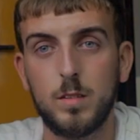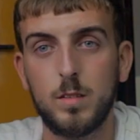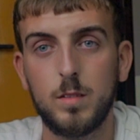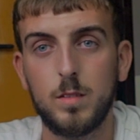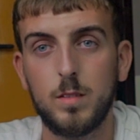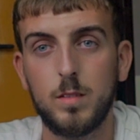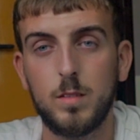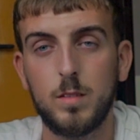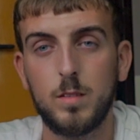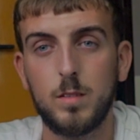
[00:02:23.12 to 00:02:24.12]

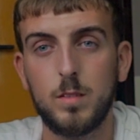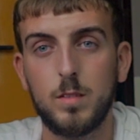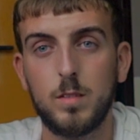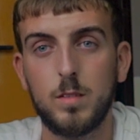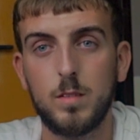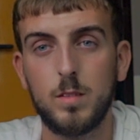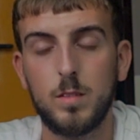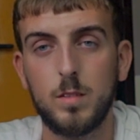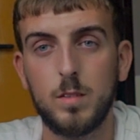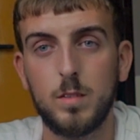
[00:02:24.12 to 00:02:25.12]

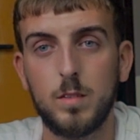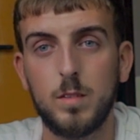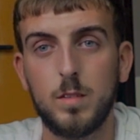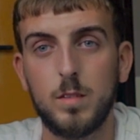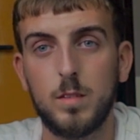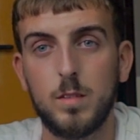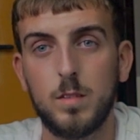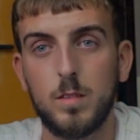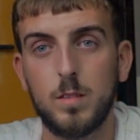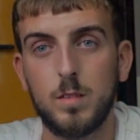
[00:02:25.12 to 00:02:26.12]

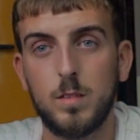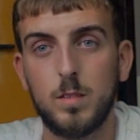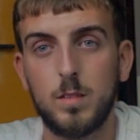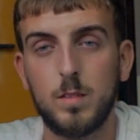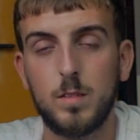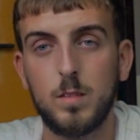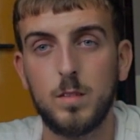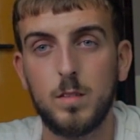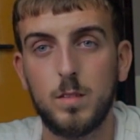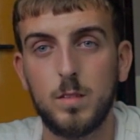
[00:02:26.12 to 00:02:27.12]

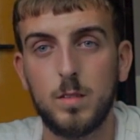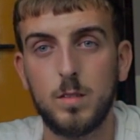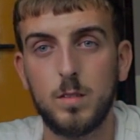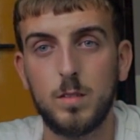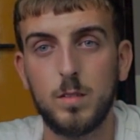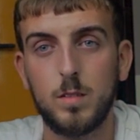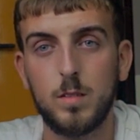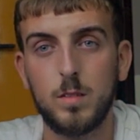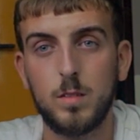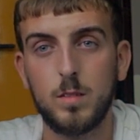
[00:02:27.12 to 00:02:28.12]

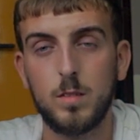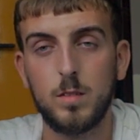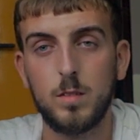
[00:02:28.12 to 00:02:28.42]
No words are spoken by the person on screen.